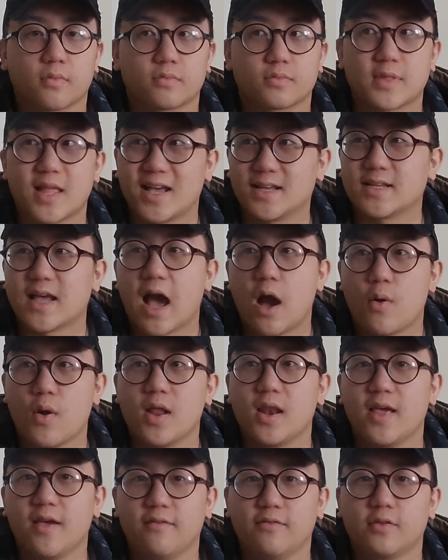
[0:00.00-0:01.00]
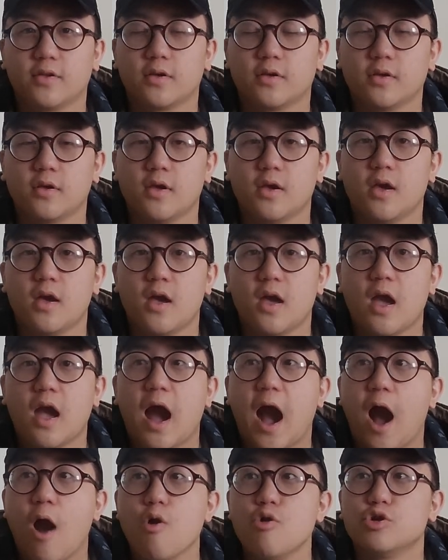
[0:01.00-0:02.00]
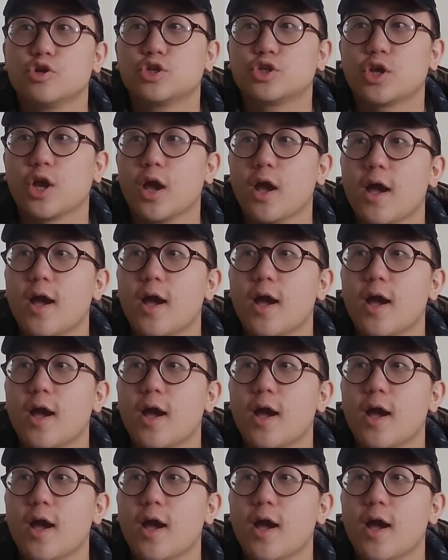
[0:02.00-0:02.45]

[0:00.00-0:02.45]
That's how I lived. I was